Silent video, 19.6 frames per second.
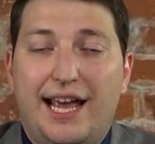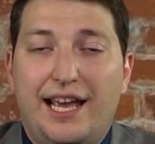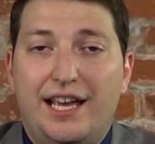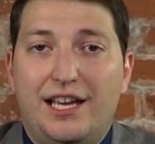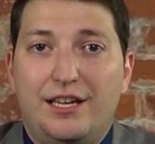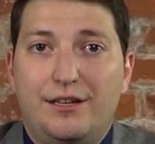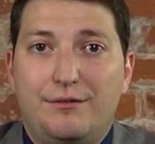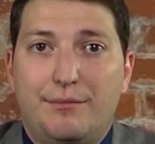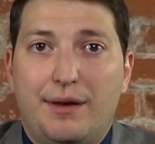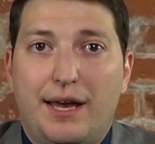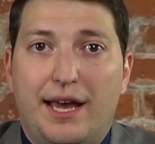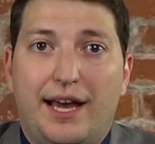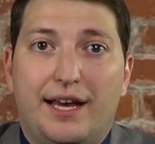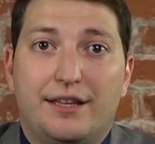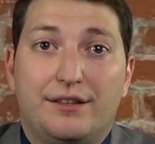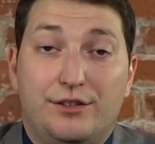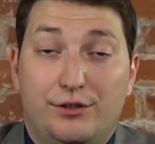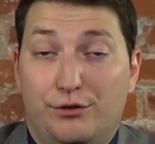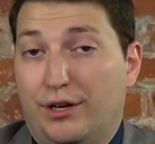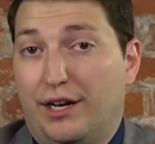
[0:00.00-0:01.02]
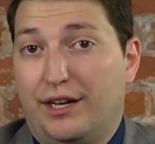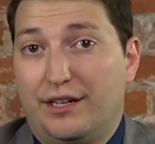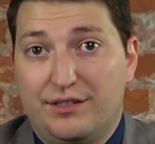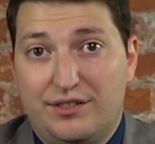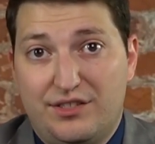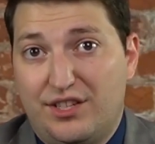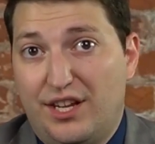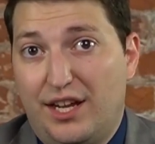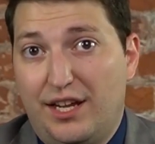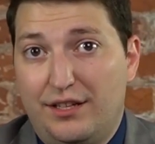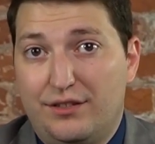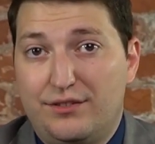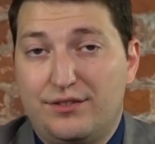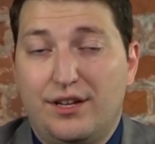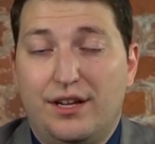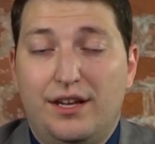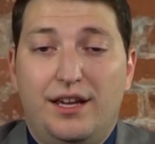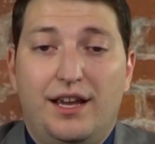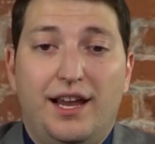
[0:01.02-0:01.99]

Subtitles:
aim at the United States